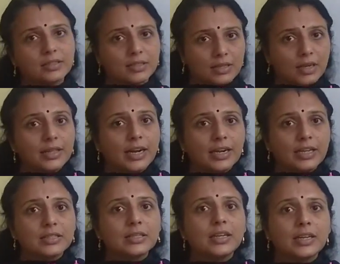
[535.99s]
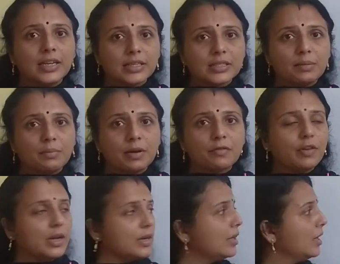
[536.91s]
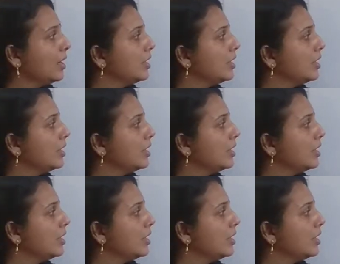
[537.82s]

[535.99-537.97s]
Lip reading: That is index number 1.